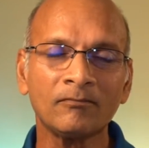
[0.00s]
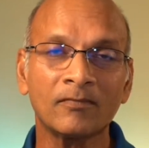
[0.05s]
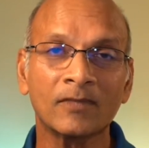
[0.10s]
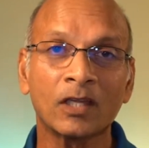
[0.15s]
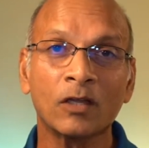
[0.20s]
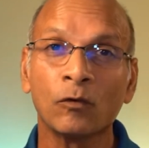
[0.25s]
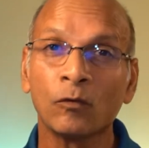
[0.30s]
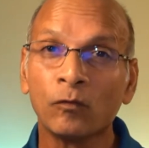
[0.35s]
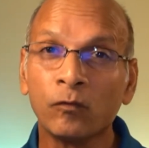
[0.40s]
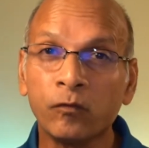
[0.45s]

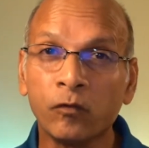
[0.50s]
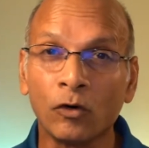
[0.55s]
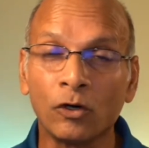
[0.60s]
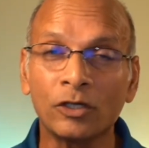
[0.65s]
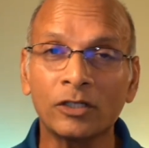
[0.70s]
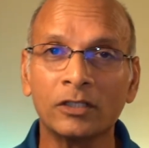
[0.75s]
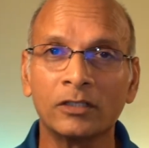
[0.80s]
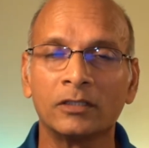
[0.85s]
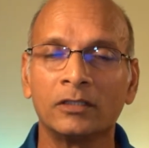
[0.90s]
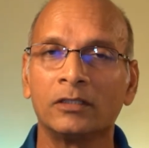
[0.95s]

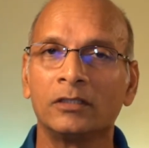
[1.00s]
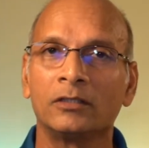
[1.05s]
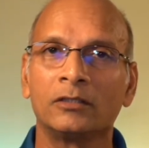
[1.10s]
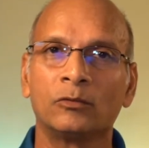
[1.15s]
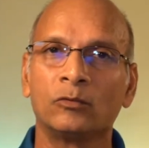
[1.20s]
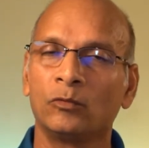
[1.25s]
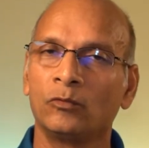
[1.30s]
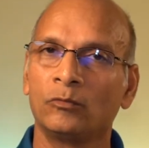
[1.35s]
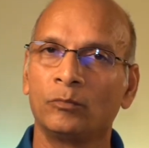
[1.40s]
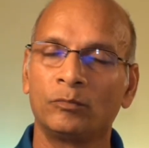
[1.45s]
For
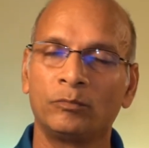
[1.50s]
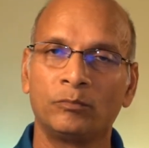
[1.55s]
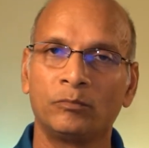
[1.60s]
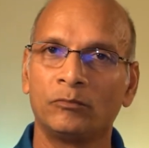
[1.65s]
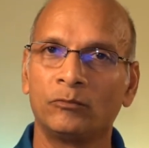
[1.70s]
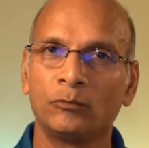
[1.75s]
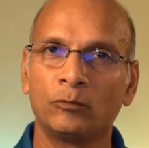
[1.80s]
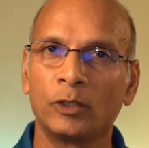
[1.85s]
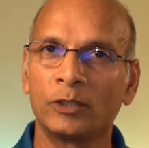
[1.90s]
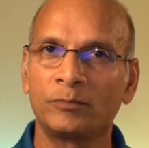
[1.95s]

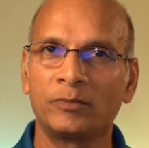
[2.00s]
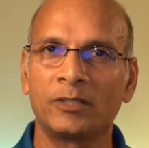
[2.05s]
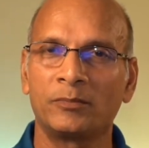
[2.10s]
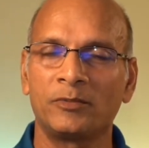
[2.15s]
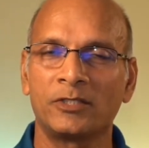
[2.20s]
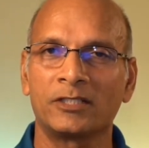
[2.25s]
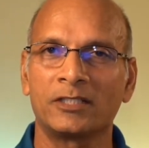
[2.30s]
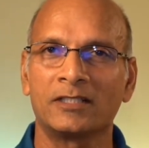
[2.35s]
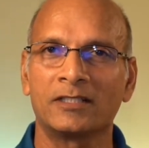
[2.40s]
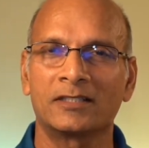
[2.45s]
what
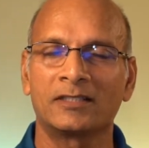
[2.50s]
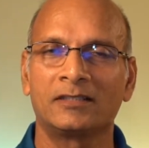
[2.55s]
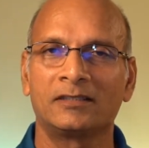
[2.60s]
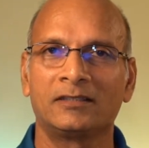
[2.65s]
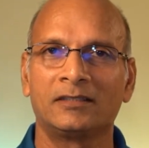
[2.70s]
purposes?